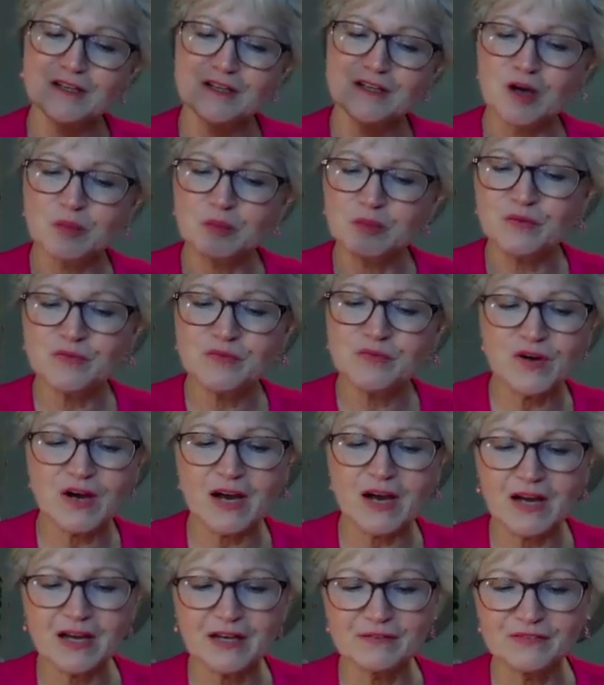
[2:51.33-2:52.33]
Number
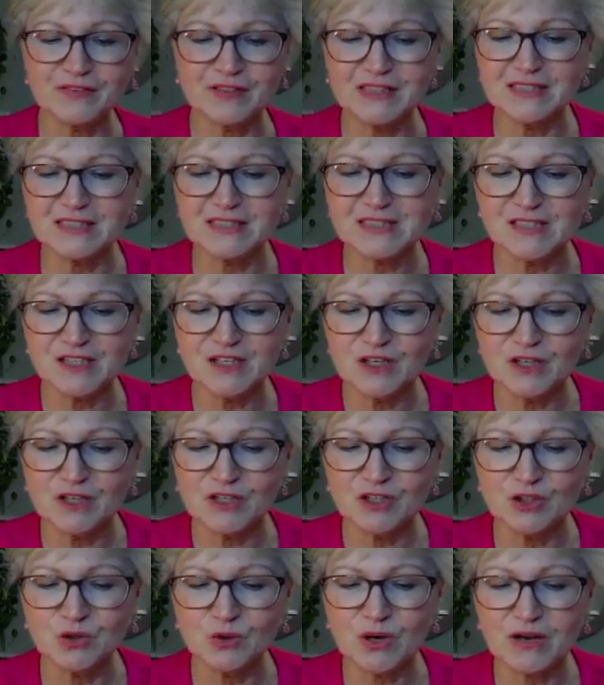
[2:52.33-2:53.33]
five is
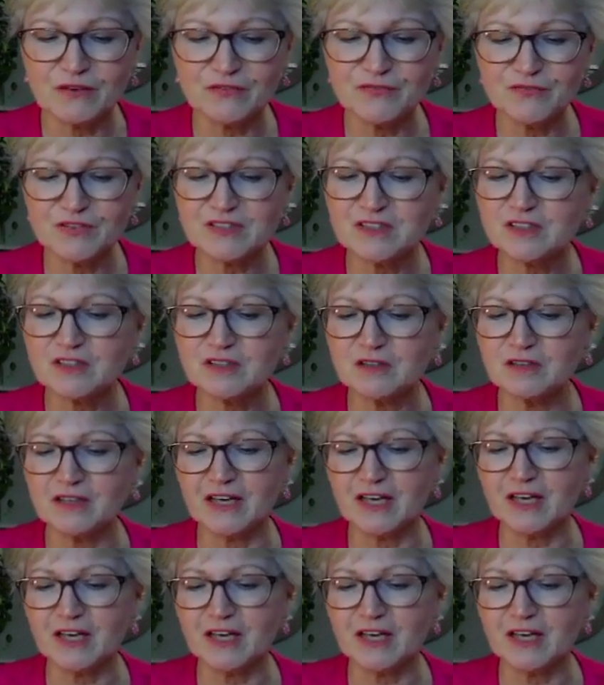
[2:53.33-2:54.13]
you have physical